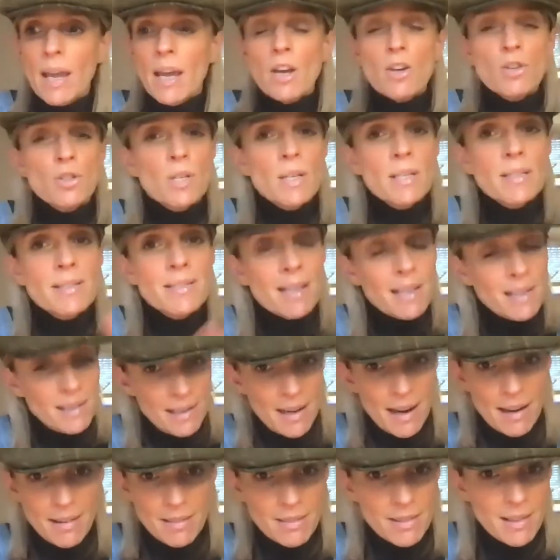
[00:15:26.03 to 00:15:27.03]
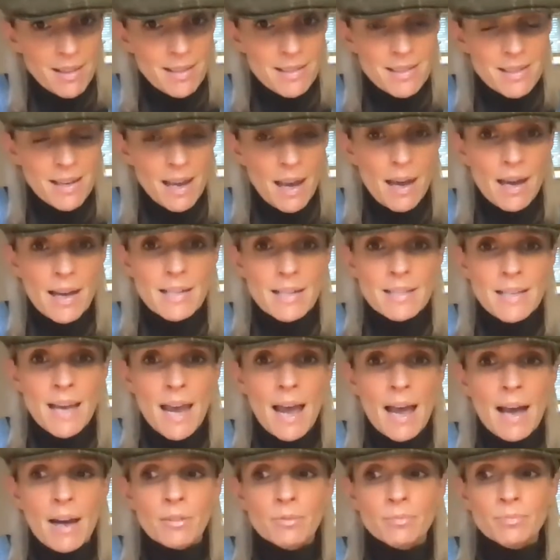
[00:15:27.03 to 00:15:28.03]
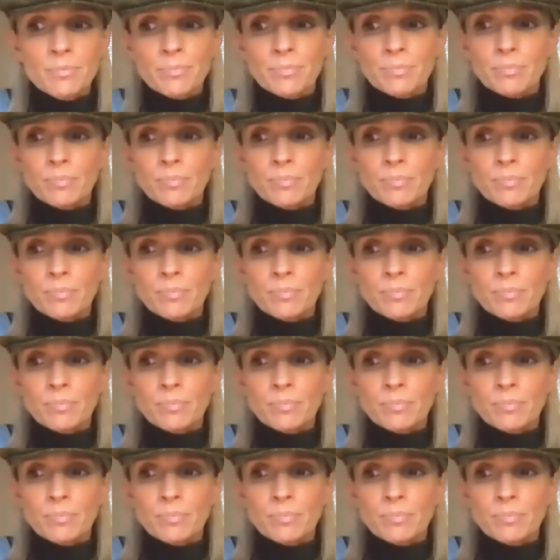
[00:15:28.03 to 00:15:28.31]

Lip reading: she didn't let things get her down.